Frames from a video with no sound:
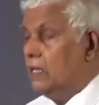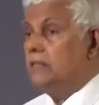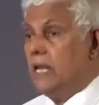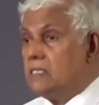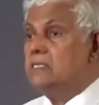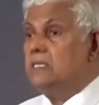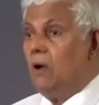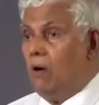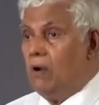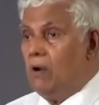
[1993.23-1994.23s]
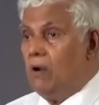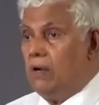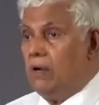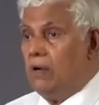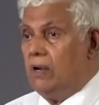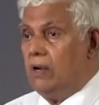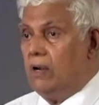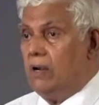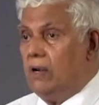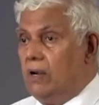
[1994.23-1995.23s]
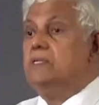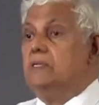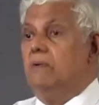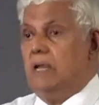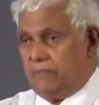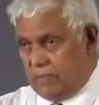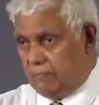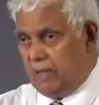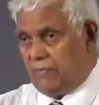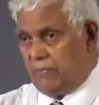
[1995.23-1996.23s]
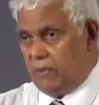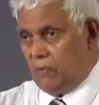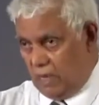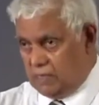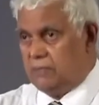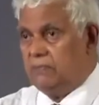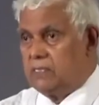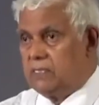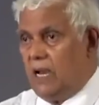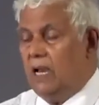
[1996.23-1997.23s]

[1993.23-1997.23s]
That's the honor to which a wife submits, vice versa.